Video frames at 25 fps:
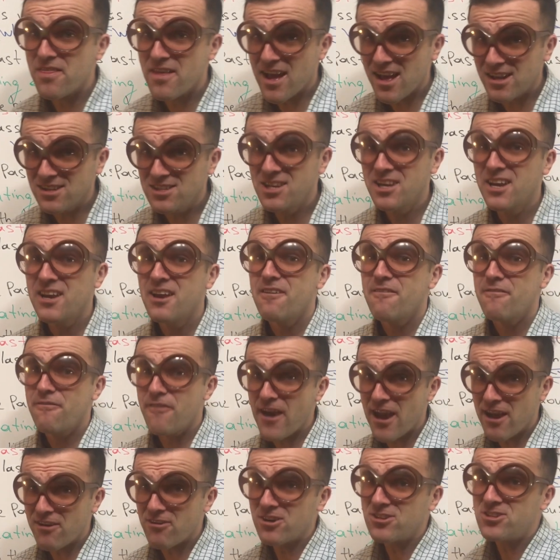that
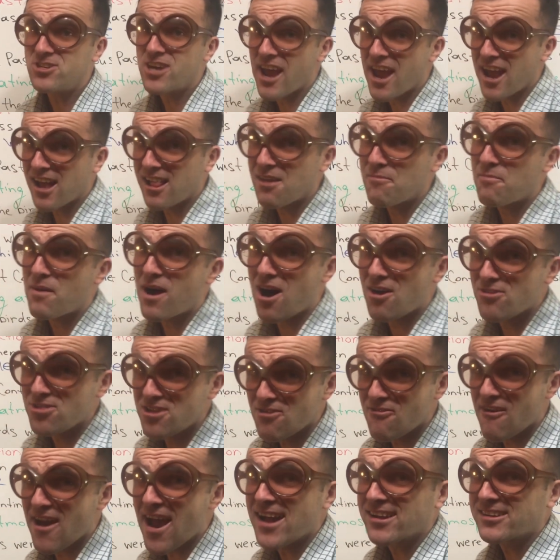fairy tale about the
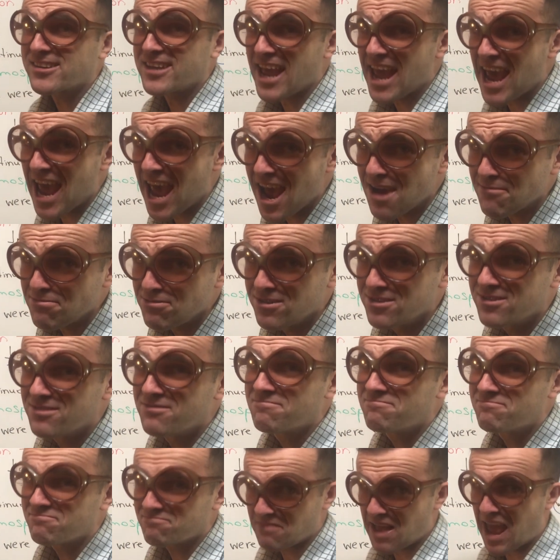red cap?
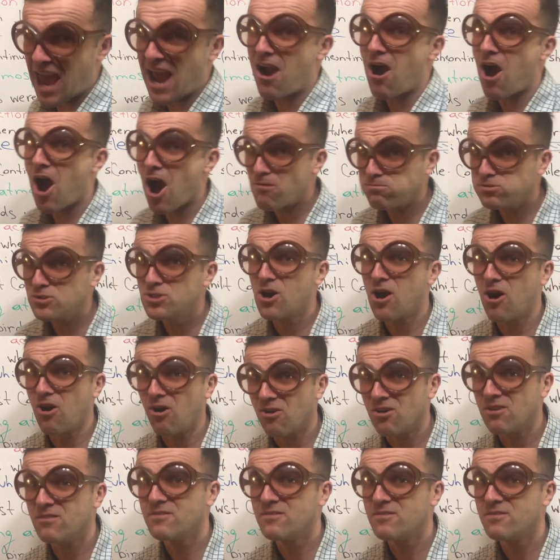I hope so,